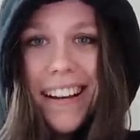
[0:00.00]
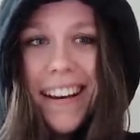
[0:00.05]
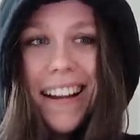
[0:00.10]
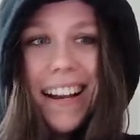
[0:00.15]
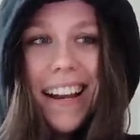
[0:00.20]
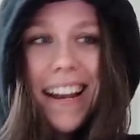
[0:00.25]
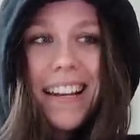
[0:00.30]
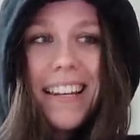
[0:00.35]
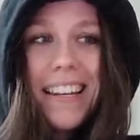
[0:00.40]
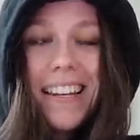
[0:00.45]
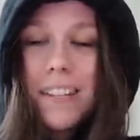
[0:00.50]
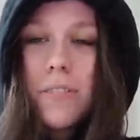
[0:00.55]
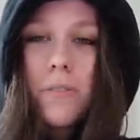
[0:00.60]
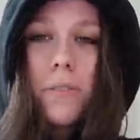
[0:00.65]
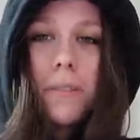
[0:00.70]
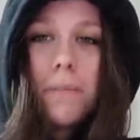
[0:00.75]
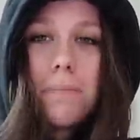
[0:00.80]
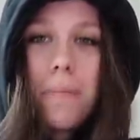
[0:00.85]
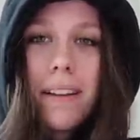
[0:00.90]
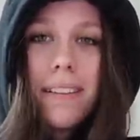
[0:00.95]
like
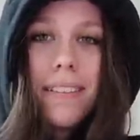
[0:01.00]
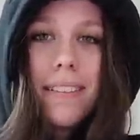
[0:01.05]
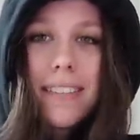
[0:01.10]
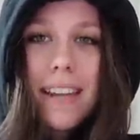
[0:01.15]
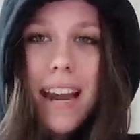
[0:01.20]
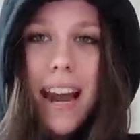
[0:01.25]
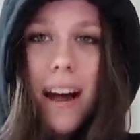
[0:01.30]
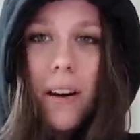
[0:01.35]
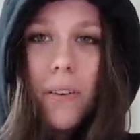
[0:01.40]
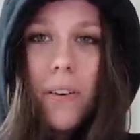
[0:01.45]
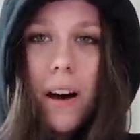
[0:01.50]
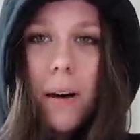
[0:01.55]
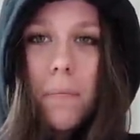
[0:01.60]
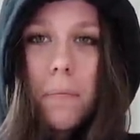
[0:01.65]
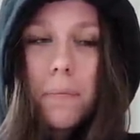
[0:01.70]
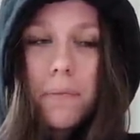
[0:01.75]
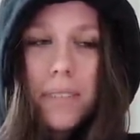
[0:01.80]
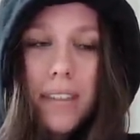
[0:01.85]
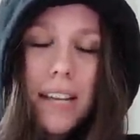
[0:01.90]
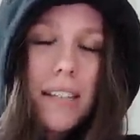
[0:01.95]
literal months now. I'm
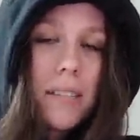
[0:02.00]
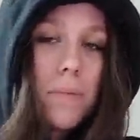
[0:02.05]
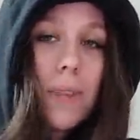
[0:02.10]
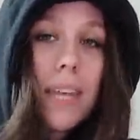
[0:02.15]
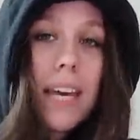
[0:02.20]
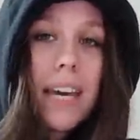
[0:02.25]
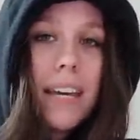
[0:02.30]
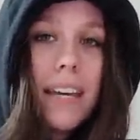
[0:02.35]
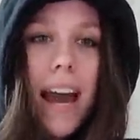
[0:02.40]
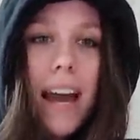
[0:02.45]
obsessed with it.